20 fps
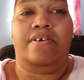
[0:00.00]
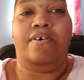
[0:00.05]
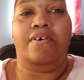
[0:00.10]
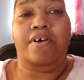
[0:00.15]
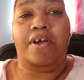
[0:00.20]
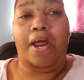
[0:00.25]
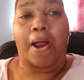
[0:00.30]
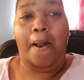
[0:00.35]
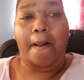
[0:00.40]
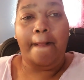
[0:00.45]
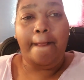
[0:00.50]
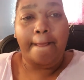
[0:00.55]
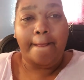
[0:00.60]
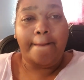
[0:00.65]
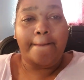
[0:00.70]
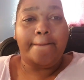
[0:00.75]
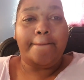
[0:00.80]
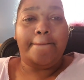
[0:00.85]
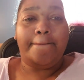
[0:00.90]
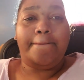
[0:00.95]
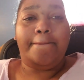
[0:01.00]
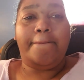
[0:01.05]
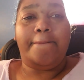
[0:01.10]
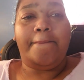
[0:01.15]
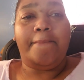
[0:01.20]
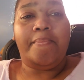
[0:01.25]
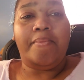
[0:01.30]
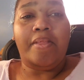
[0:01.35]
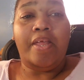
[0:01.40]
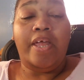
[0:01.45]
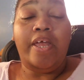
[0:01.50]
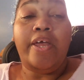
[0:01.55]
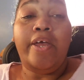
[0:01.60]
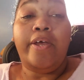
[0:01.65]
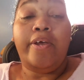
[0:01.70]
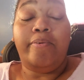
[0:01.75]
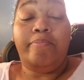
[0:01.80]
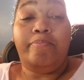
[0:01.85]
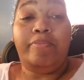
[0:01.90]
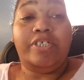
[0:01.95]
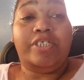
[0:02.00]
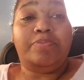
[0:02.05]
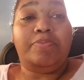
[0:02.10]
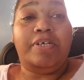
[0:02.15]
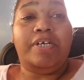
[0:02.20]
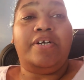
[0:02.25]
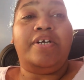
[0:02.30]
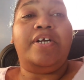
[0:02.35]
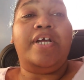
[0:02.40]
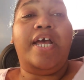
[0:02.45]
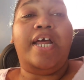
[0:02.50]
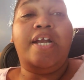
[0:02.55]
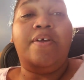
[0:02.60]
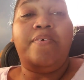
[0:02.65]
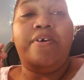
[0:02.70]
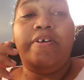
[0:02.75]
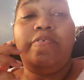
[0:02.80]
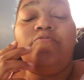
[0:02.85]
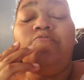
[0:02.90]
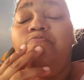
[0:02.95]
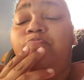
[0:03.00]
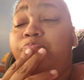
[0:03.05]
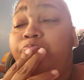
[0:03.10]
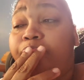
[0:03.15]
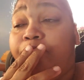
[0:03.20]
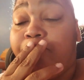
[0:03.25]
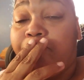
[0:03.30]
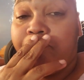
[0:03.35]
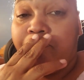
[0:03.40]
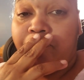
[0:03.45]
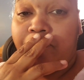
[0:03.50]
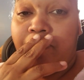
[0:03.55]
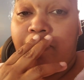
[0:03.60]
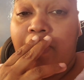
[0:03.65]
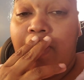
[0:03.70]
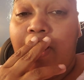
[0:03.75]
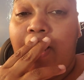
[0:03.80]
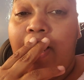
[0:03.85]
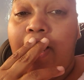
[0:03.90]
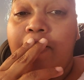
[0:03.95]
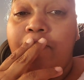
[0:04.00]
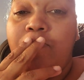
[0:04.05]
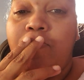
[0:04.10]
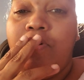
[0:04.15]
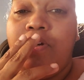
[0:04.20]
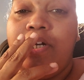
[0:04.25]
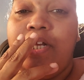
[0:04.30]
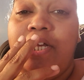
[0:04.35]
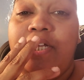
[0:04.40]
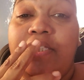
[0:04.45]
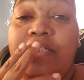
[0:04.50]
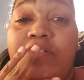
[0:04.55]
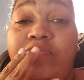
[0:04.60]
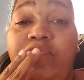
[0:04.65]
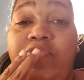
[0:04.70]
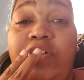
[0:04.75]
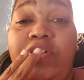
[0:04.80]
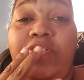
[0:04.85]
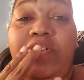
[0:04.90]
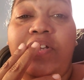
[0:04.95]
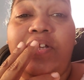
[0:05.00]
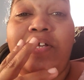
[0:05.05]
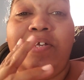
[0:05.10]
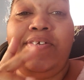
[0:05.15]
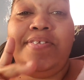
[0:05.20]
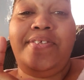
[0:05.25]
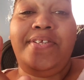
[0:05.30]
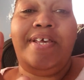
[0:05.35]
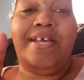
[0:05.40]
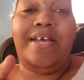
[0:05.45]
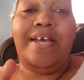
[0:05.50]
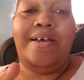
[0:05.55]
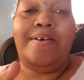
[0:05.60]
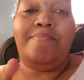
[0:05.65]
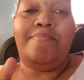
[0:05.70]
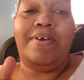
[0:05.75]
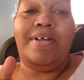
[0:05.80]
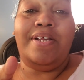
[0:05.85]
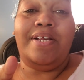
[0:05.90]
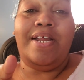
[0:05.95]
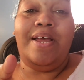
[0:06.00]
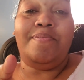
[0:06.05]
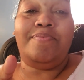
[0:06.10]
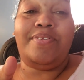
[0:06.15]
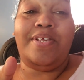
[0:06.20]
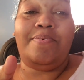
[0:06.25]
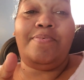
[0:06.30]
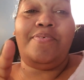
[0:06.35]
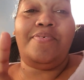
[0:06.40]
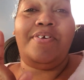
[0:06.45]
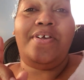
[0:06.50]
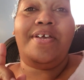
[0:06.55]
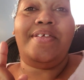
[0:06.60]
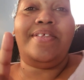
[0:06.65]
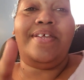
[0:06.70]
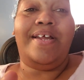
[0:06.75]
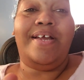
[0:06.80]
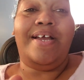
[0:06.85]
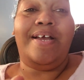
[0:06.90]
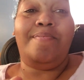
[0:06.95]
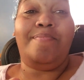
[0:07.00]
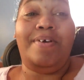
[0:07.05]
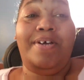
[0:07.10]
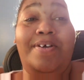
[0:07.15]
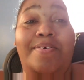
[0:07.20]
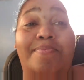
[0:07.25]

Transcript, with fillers: Okay. Much better. Anyway, I'm going to end this video here. You see I got my laptop over here and then I got my